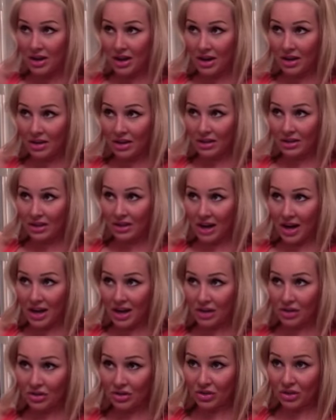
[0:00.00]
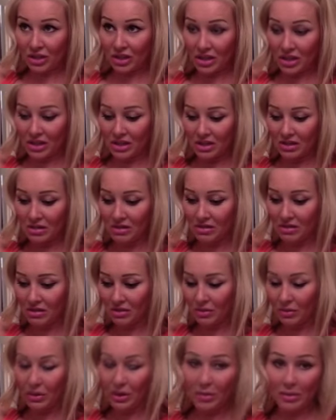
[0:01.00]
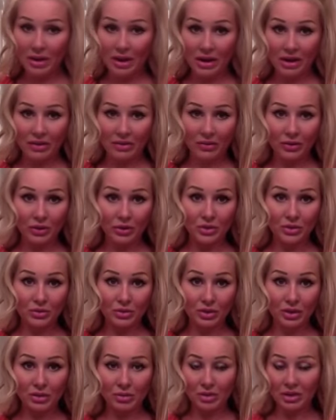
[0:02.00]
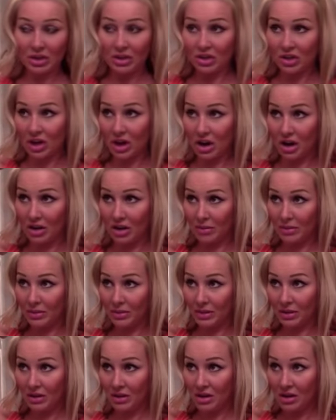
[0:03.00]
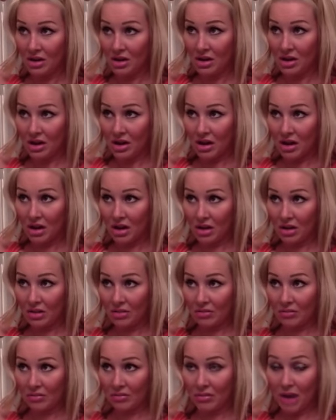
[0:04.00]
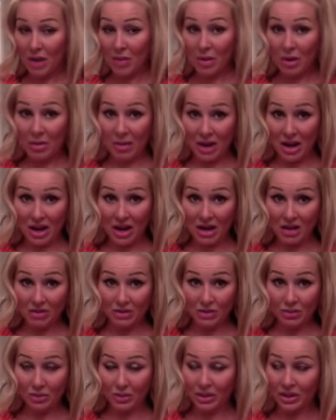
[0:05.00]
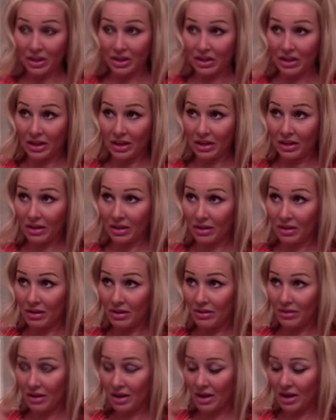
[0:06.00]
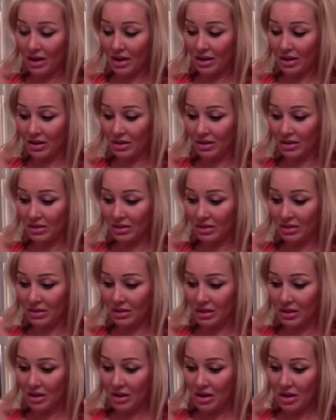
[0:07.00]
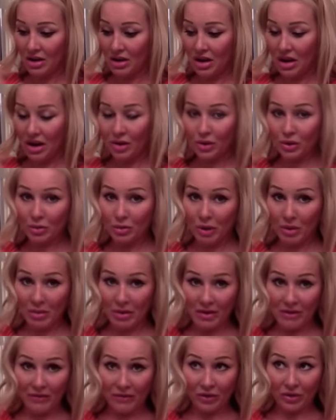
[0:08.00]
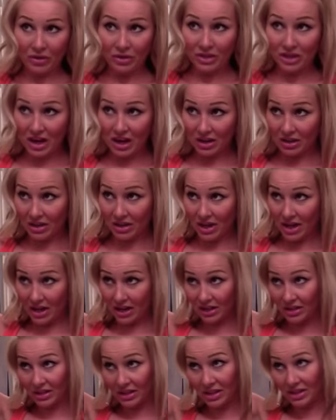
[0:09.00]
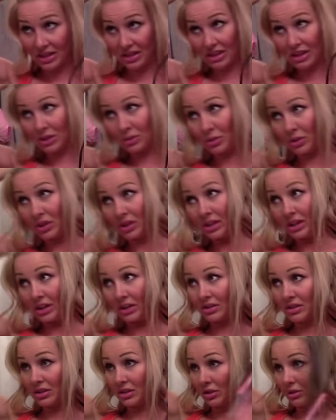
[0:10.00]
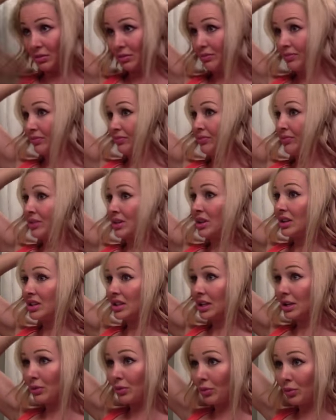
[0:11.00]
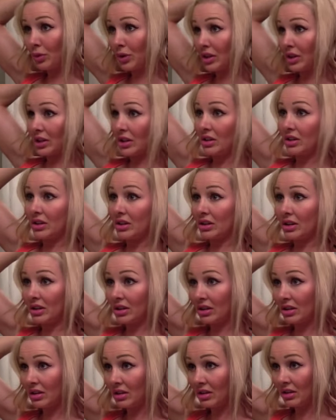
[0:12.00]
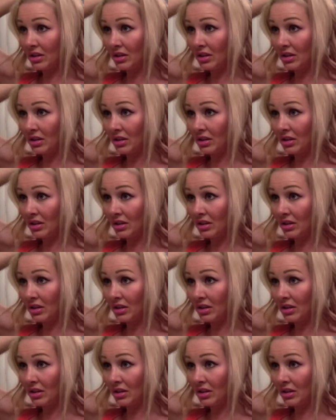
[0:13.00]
And that's actually one of my first really big jobs. I bought my house working there. And I also bought my first Cadillac CTS working there. So it's a really good